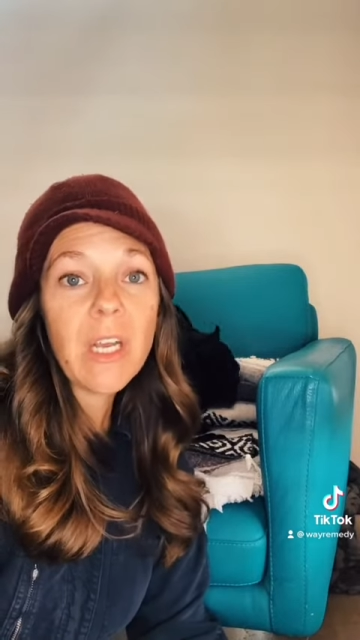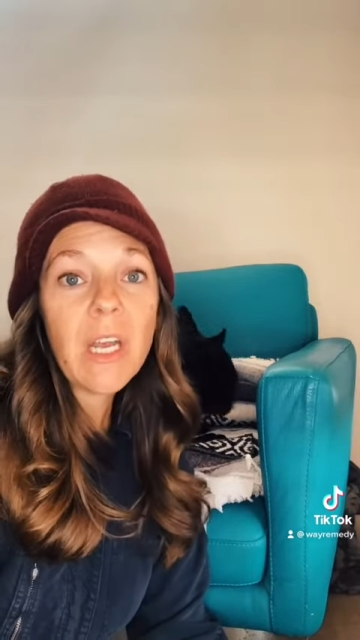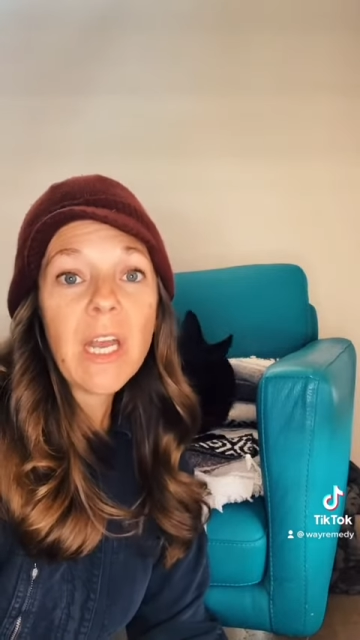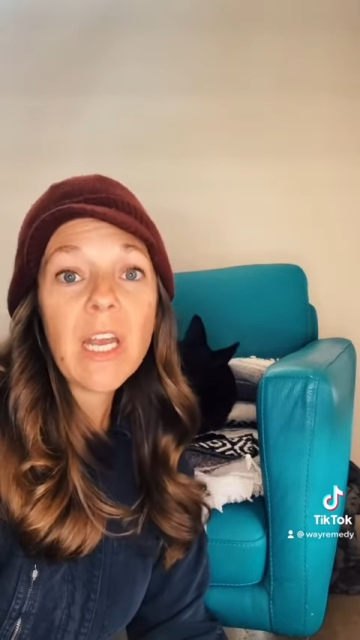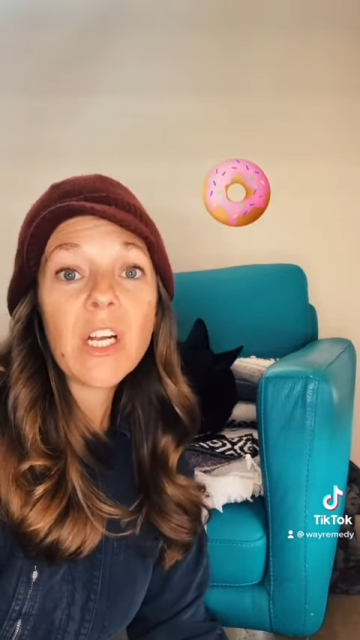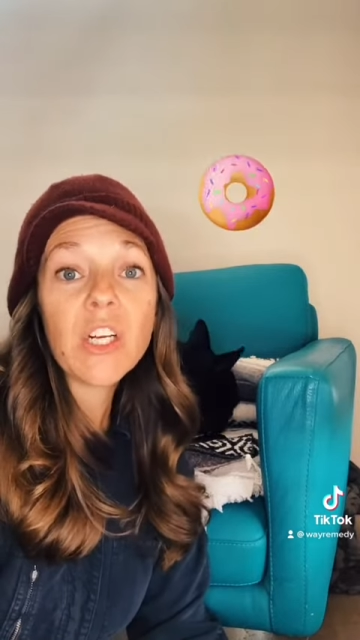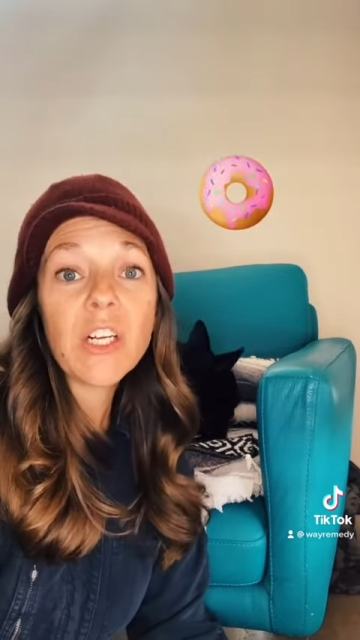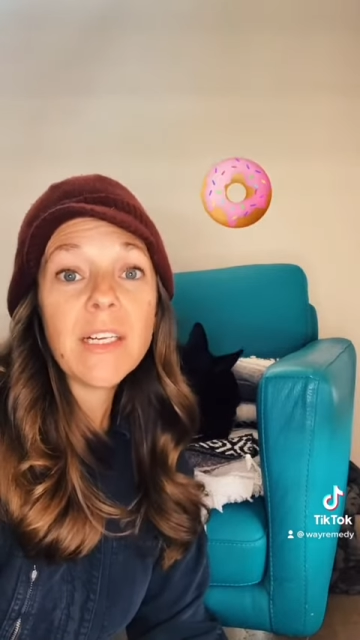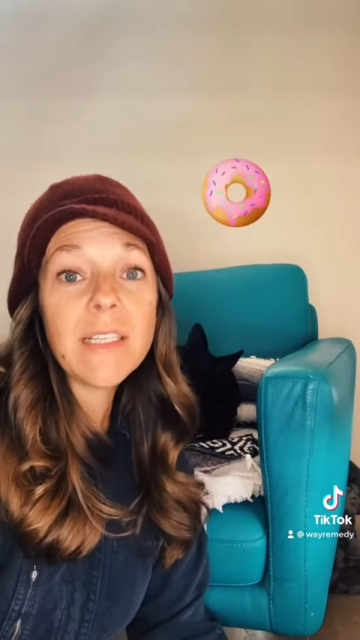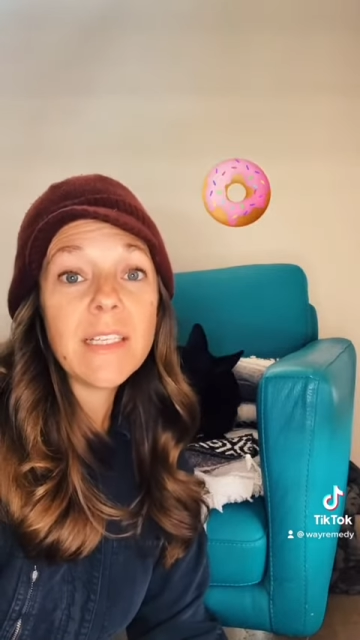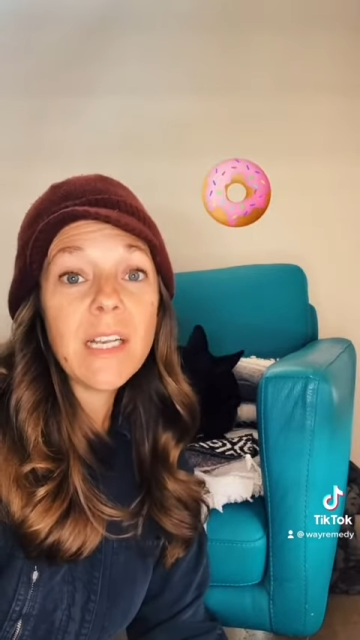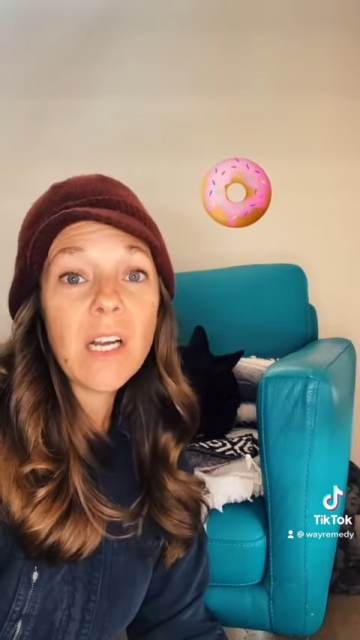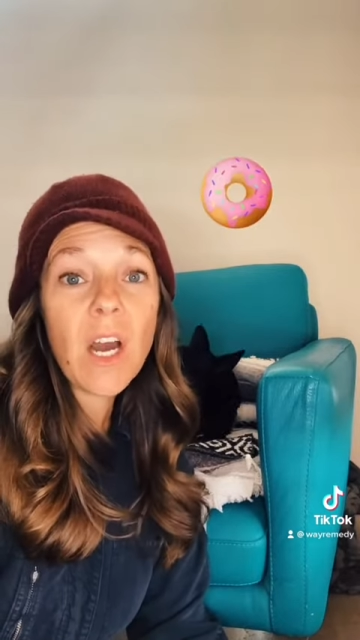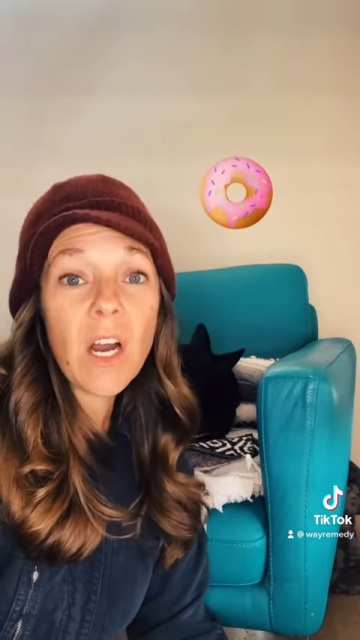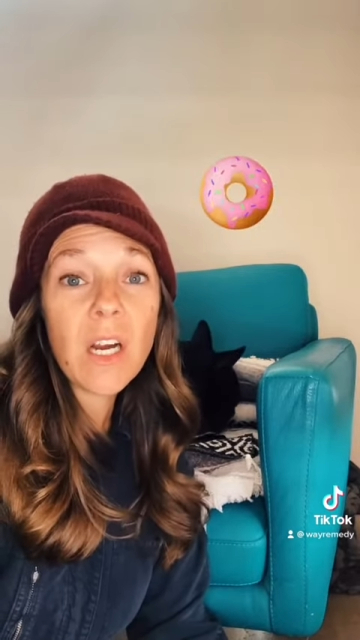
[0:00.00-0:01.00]

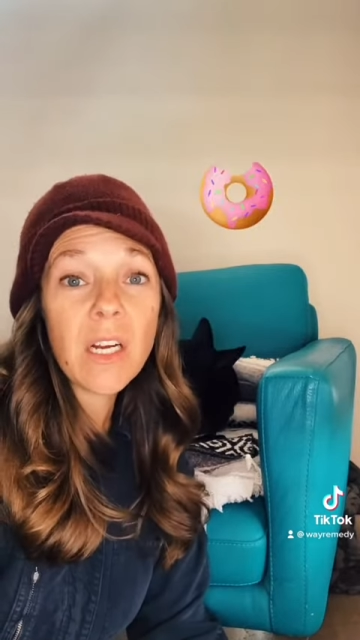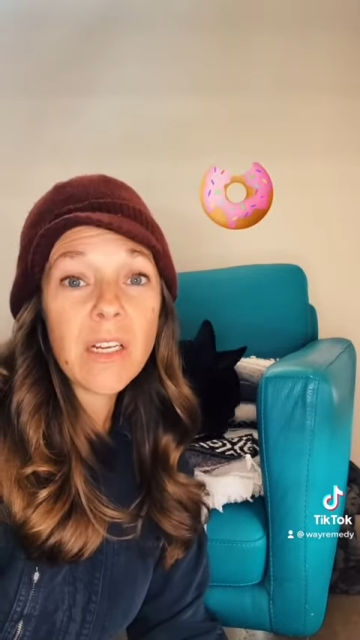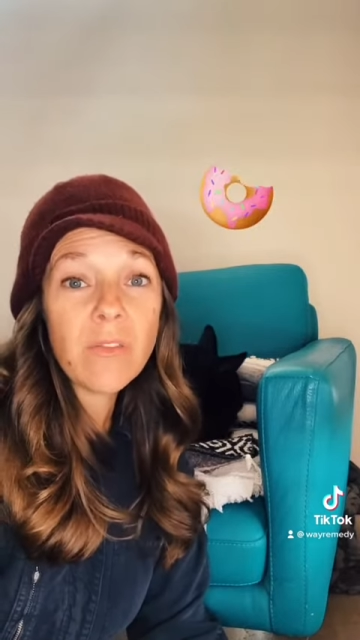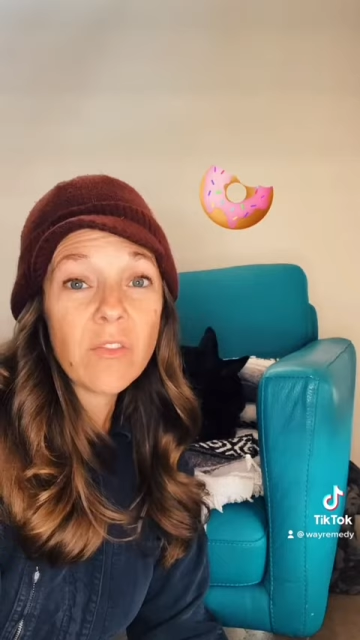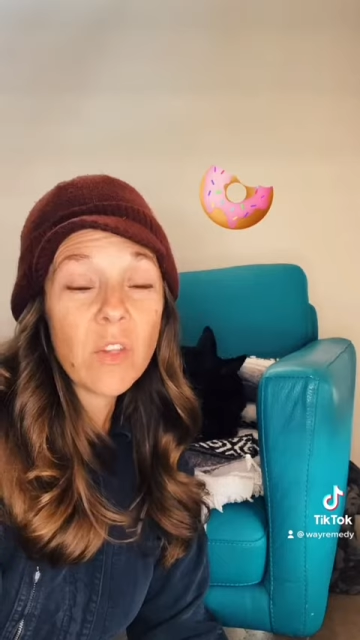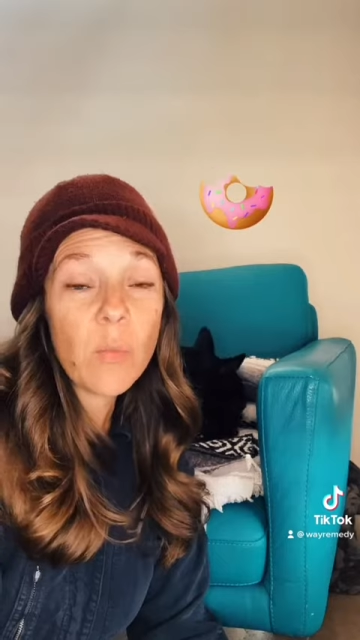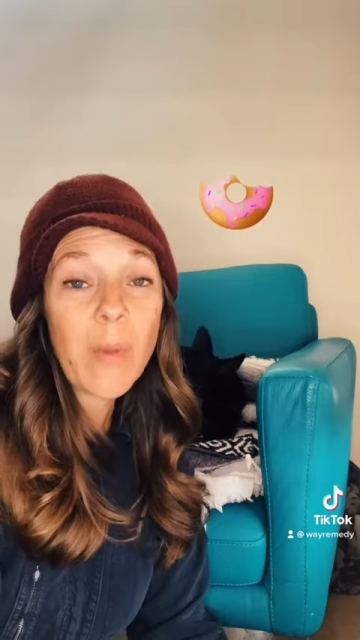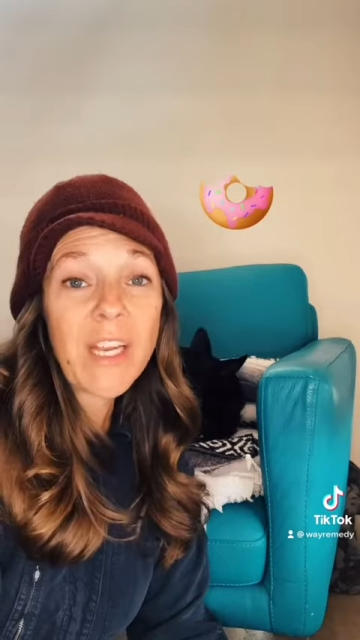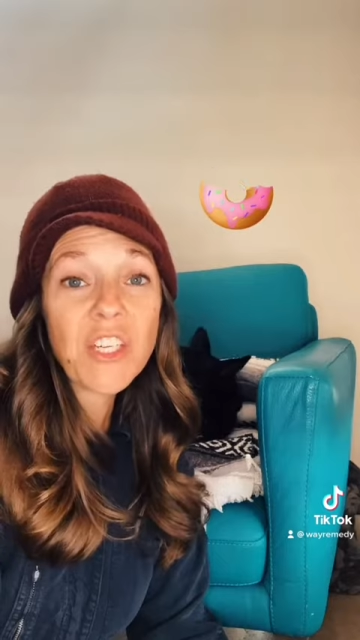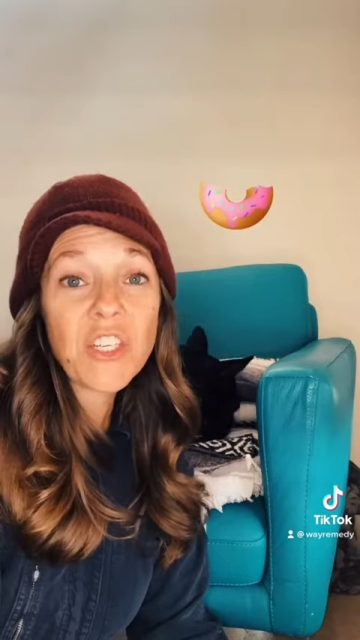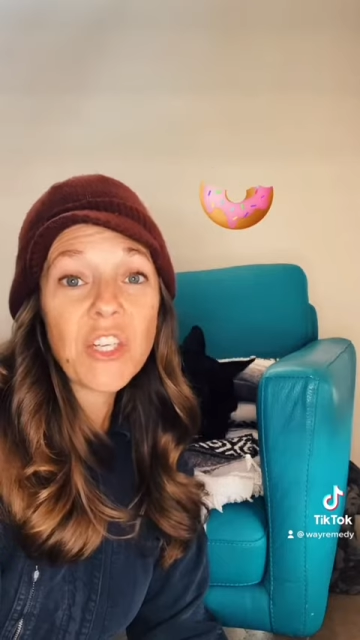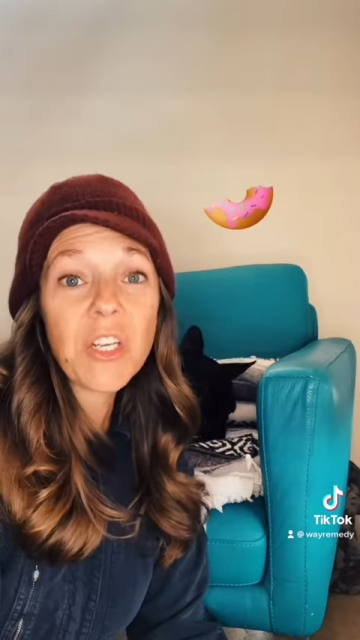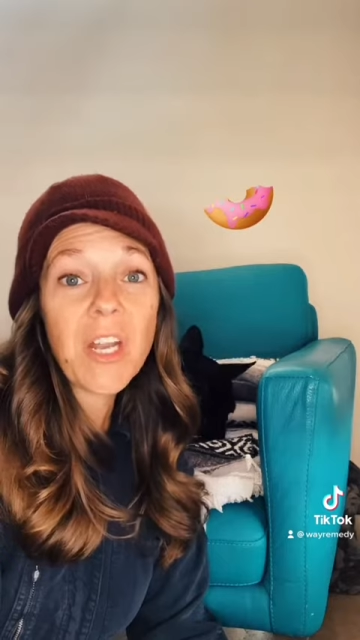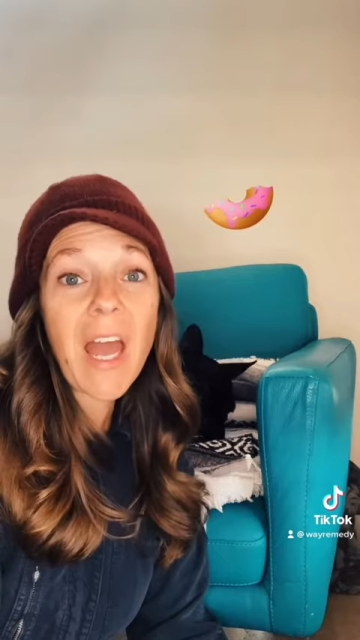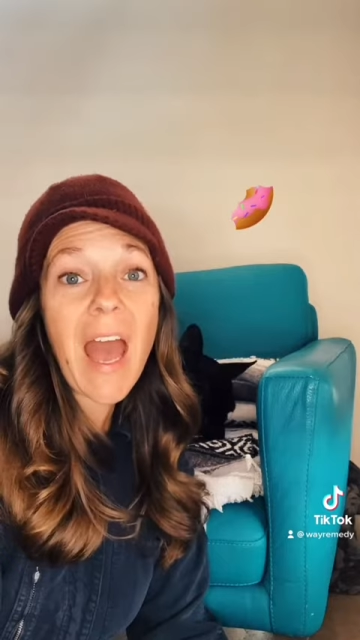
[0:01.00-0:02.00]
increasing our
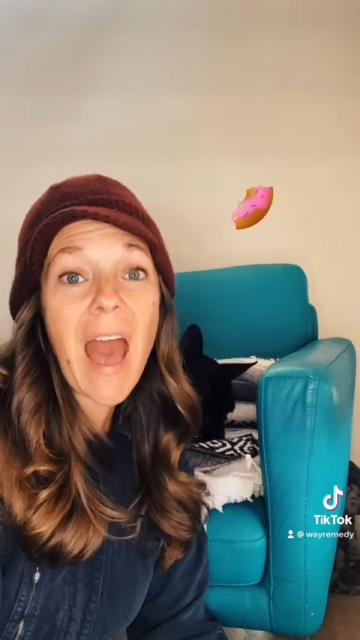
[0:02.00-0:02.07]
inflammation,